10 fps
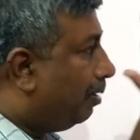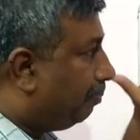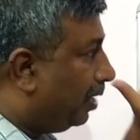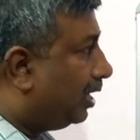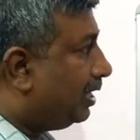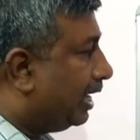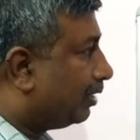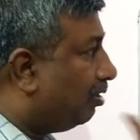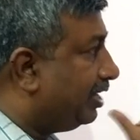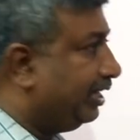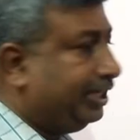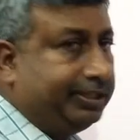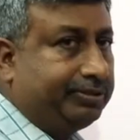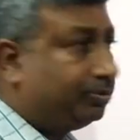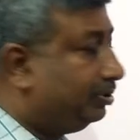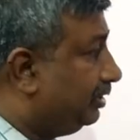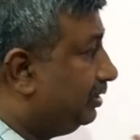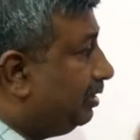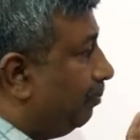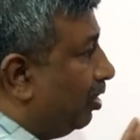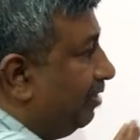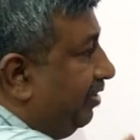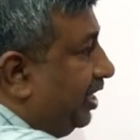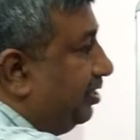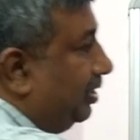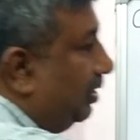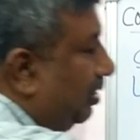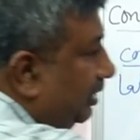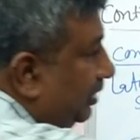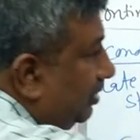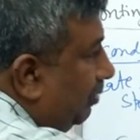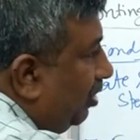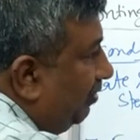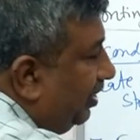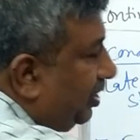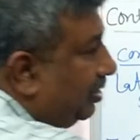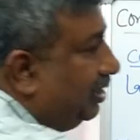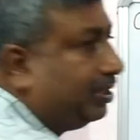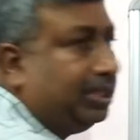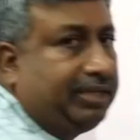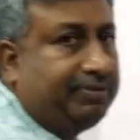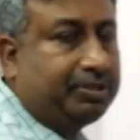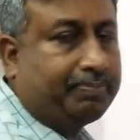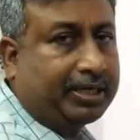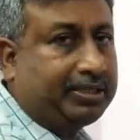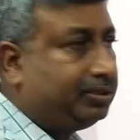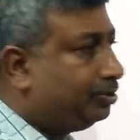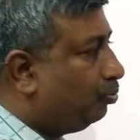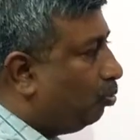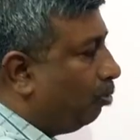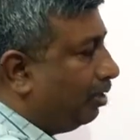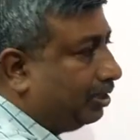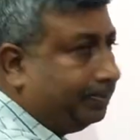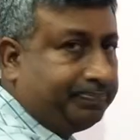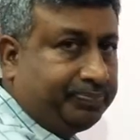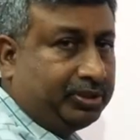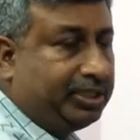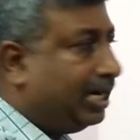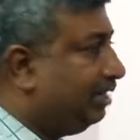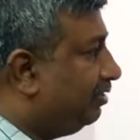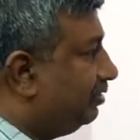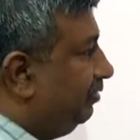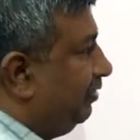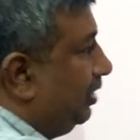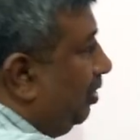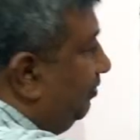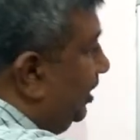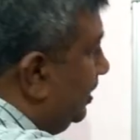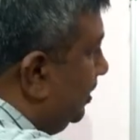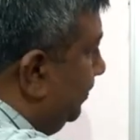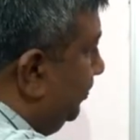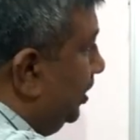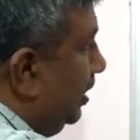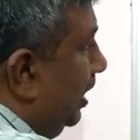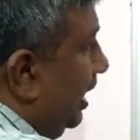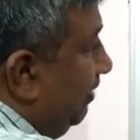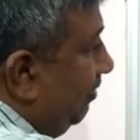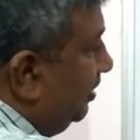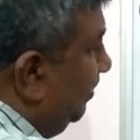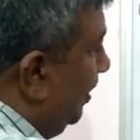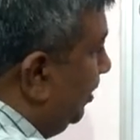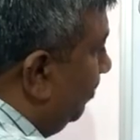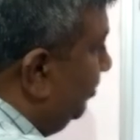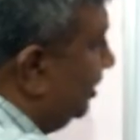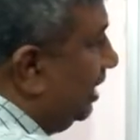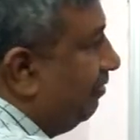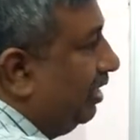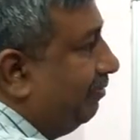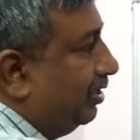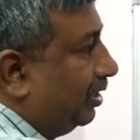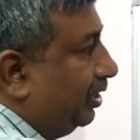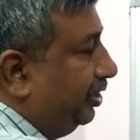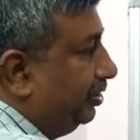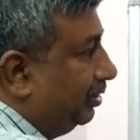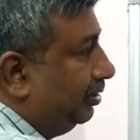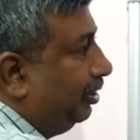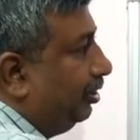plan accordingly. So this is the modification. Now this is the modification in cultivation practices to overcome the adverse effect of this aberrant weather condition.